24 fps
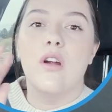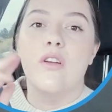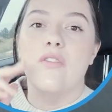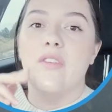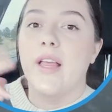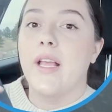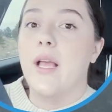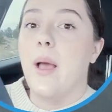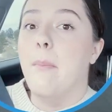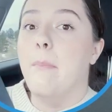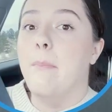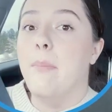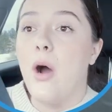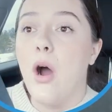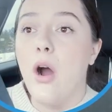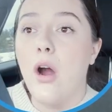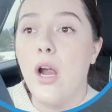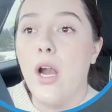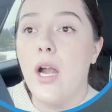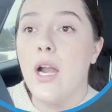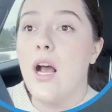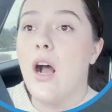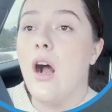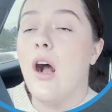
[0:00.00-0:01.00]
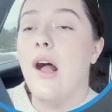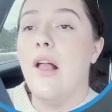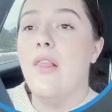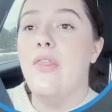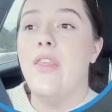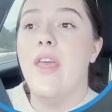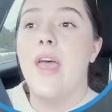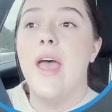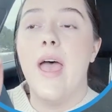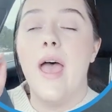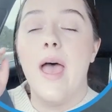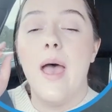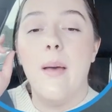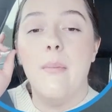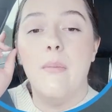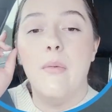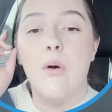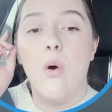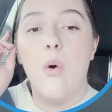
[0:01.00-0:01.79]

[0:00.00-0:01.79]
of like a barn on them